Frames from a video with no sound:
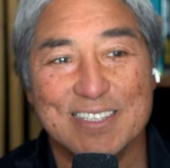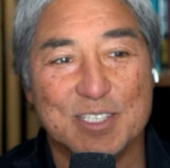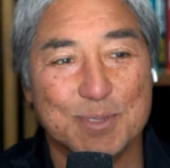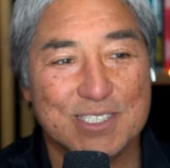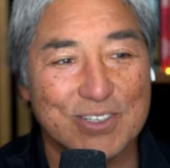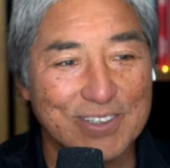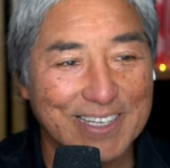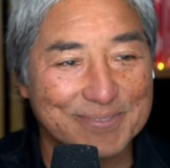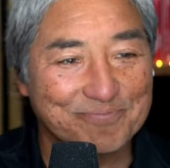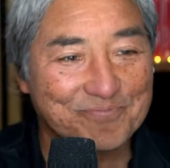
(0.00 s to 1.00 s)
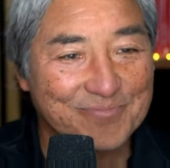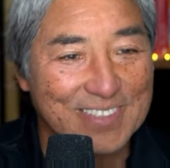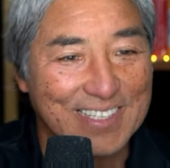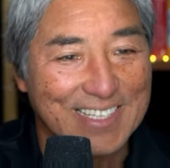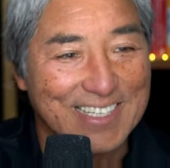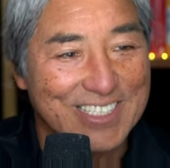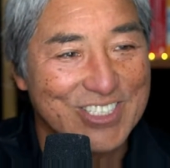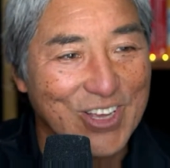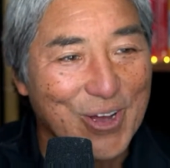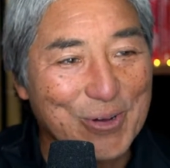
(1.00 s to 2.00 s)
in the Smithsonian.
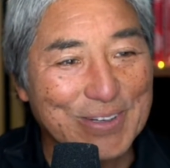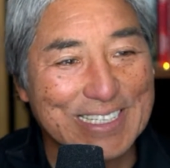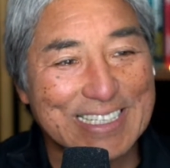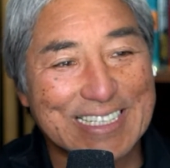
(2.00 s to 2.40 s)
So